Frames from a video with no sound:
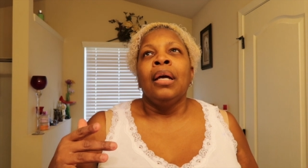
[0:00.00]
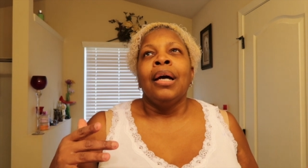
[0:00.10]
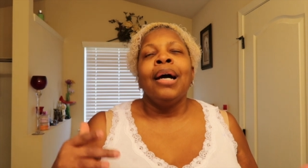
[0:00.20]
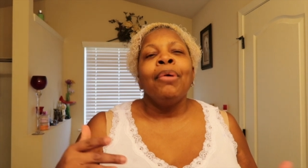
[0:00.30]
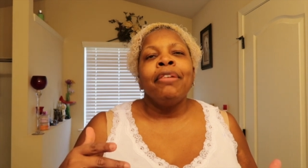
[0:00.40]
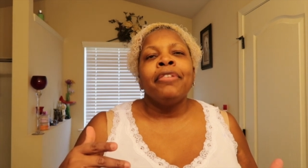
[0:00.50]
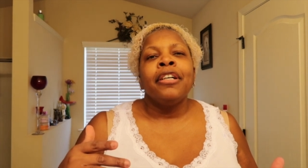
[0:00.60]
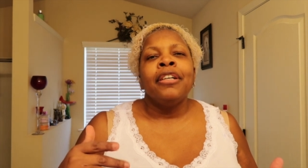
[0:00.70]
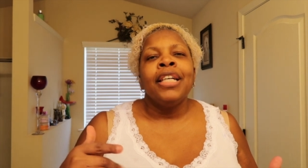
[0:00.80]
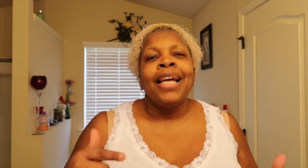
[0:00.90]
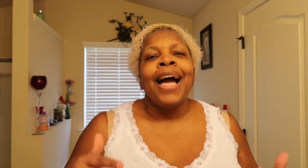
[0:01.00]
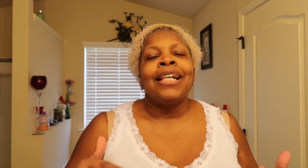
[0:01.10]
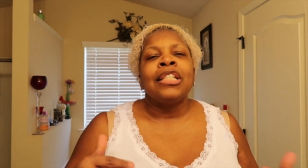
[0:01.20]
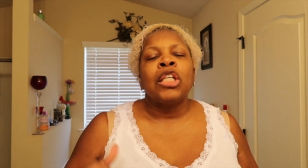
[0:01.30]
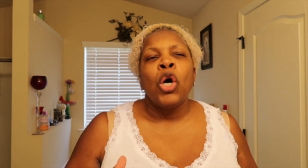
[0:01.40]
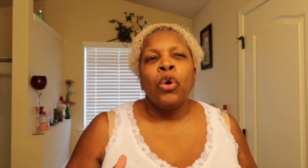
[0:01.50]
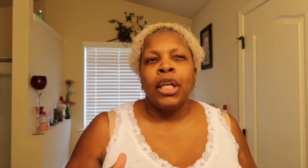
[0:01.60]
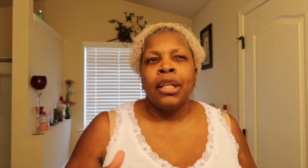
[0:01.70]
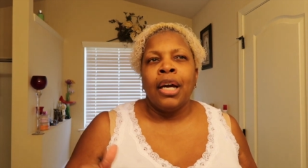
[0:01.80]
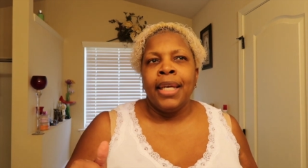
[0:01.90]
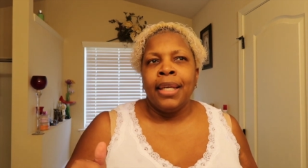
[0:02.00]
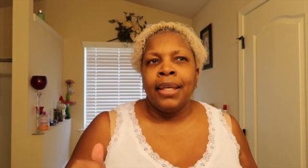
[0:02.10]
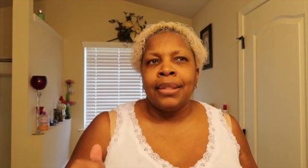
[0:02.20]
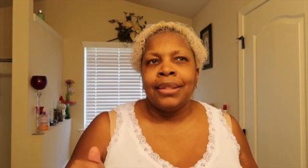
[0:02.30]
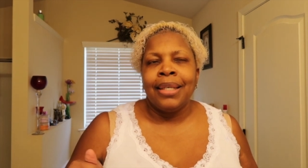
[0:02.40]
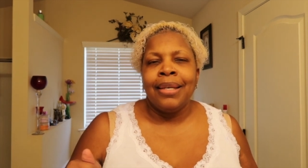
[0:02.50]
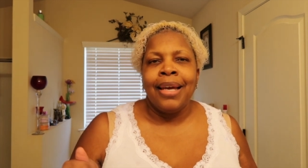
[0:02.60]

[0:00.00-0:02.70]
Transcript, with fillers: However, it has coconut in it.